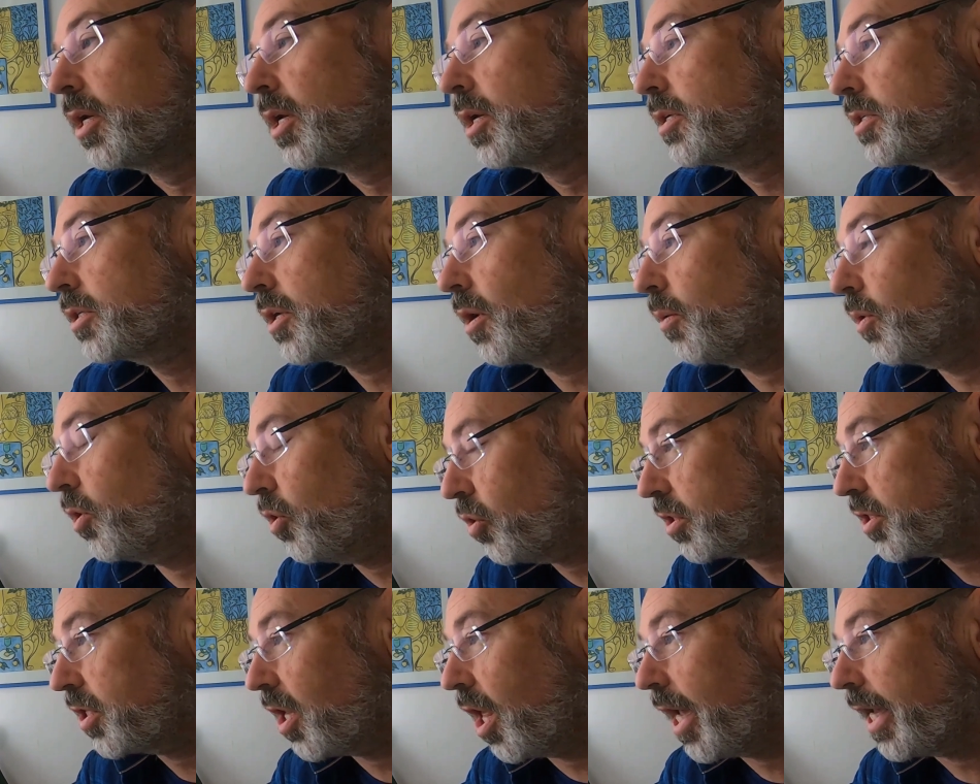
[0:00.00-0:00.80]
So it
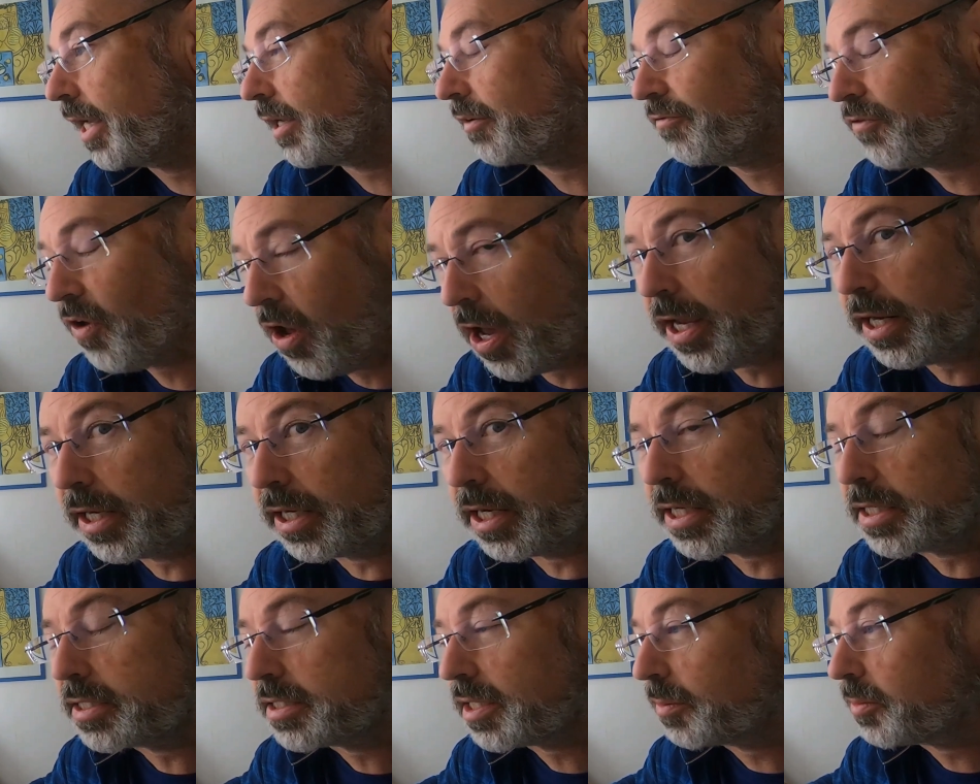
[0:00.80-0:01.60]
looks like
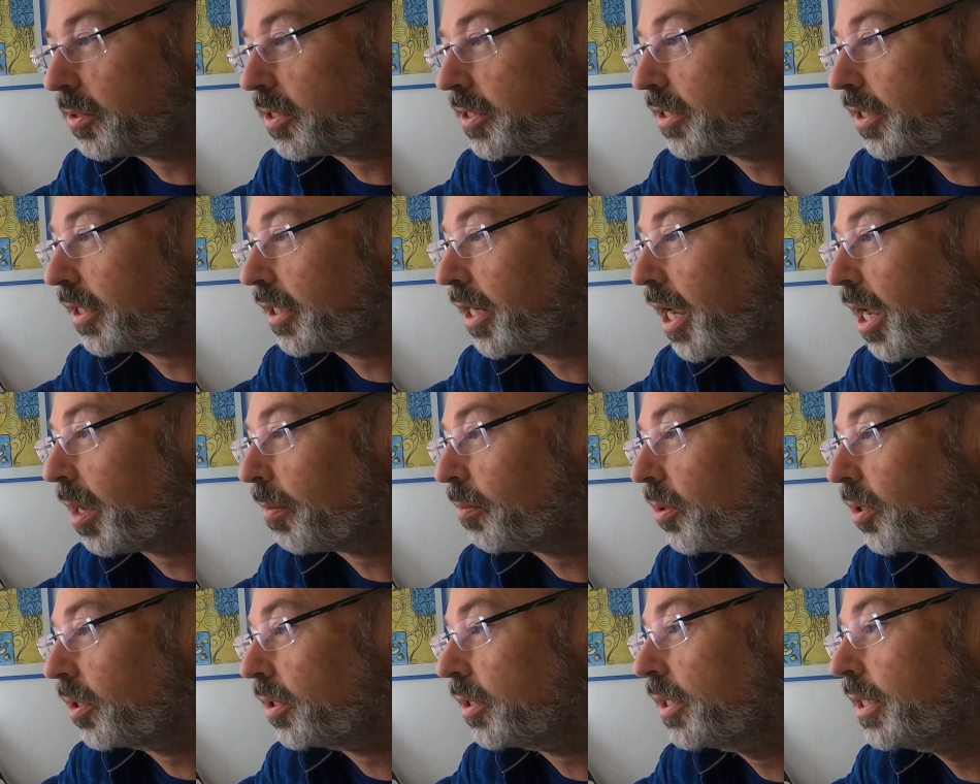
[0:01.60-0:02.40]
finally something's going to
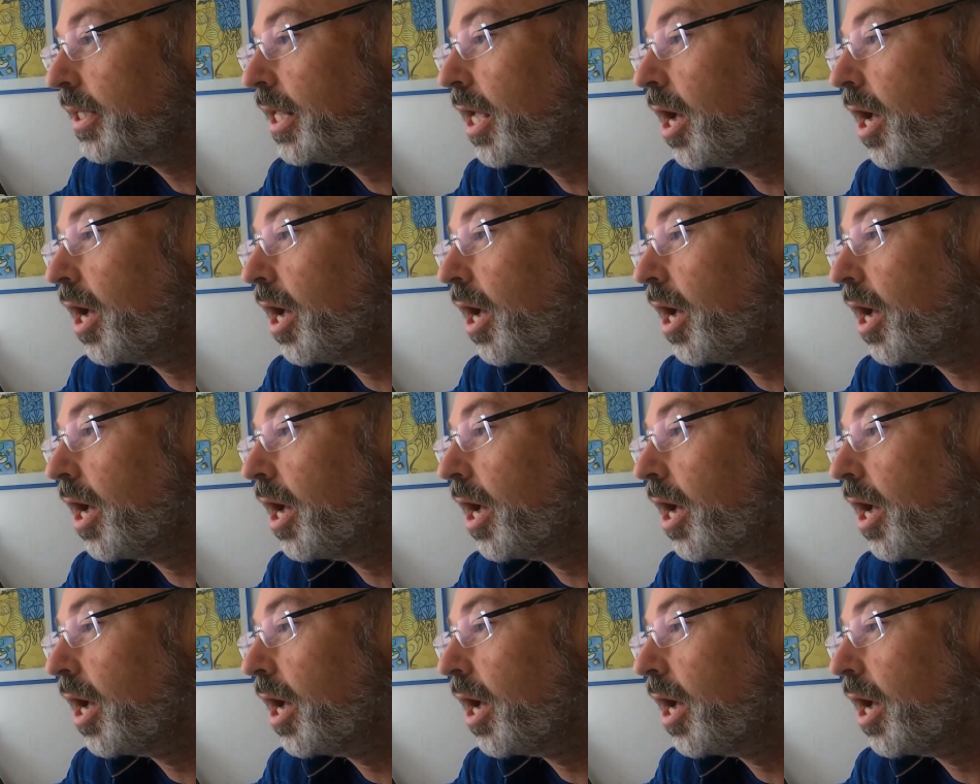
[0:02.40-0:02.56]
happen.